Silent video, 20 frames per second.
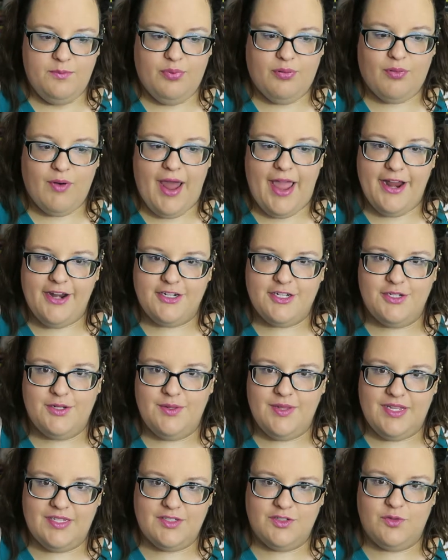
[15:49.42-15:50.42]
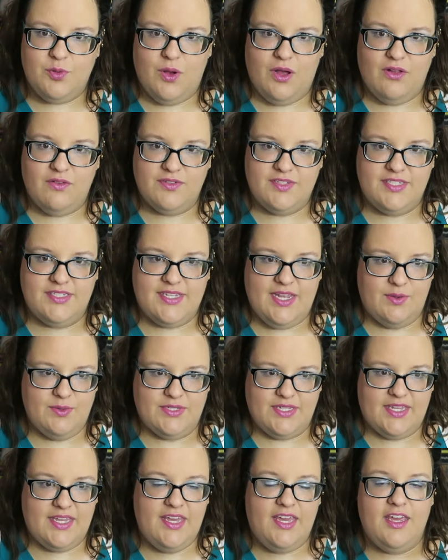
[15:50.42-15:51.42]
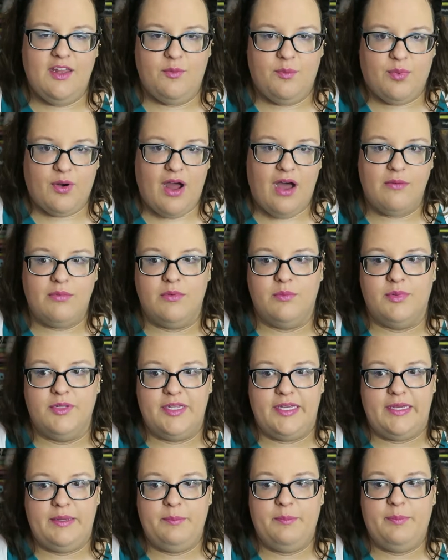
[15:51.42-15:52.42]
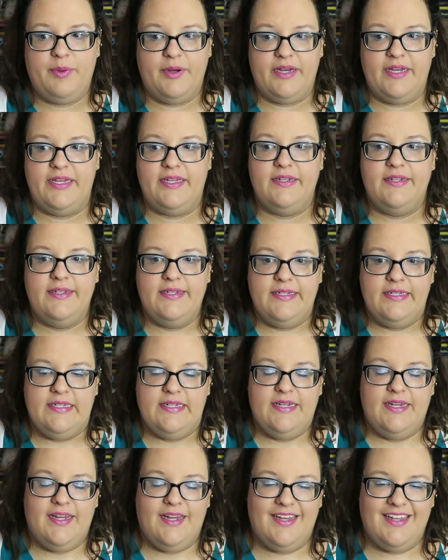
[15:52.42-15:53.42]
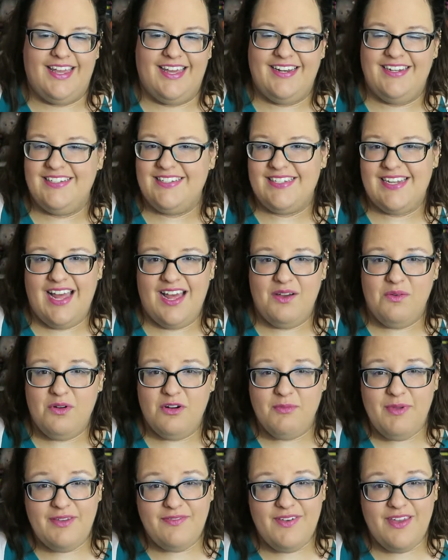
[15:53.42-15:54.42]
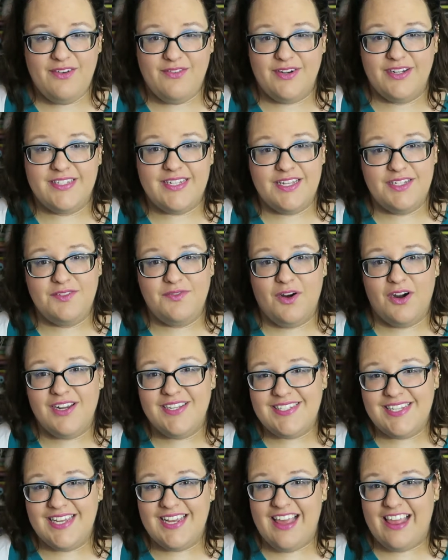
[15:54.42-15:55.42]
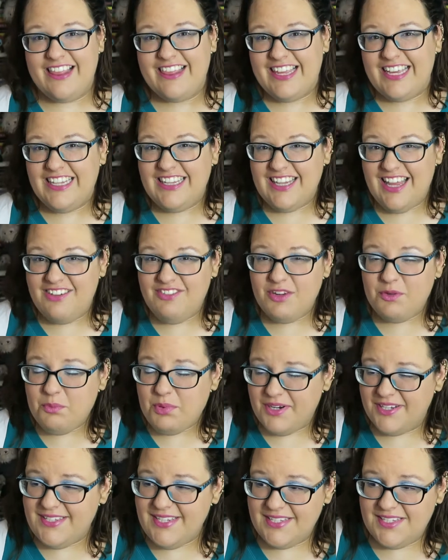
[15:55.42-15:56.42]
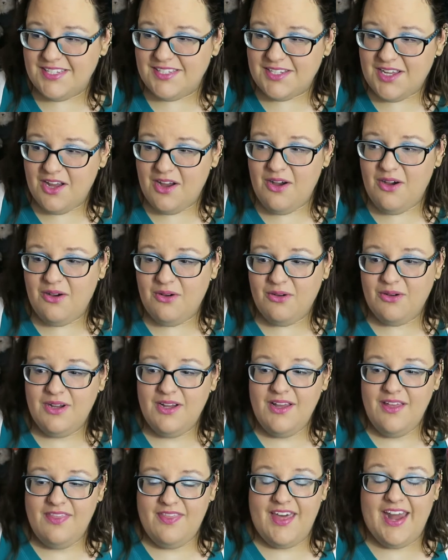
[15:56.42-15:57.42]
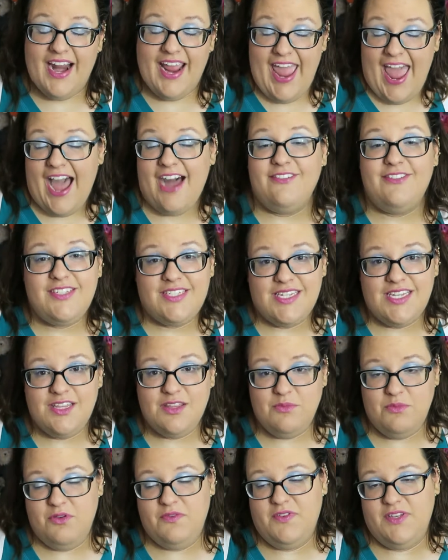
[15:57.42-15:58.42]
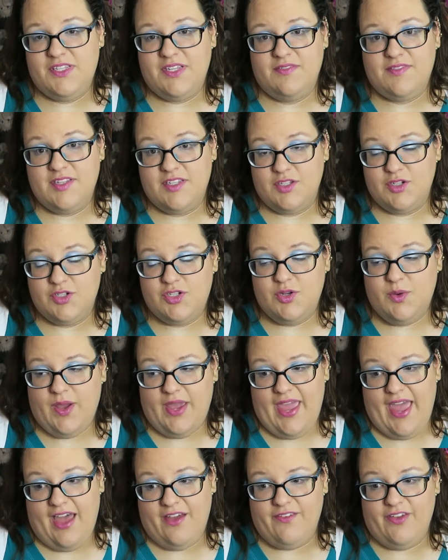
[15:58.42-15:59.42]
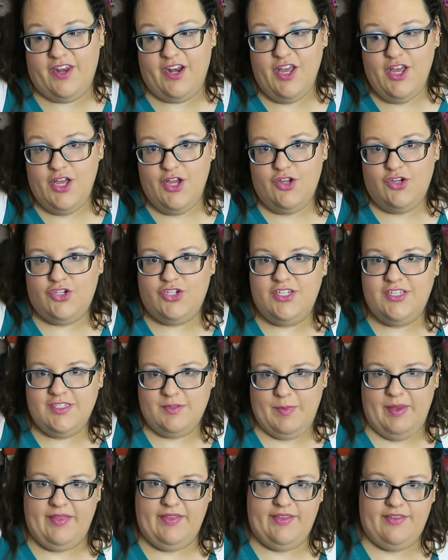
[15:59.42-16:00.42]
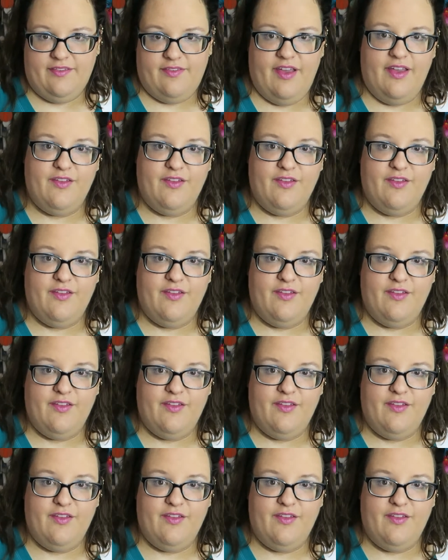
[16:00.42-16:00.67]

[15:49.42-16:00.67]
prior to 2012 since I was a kid probably, but again, it's not one of my favorites. As far as like the 11 princesses go that I have seen the movies of, because there's two I haven't, she is my least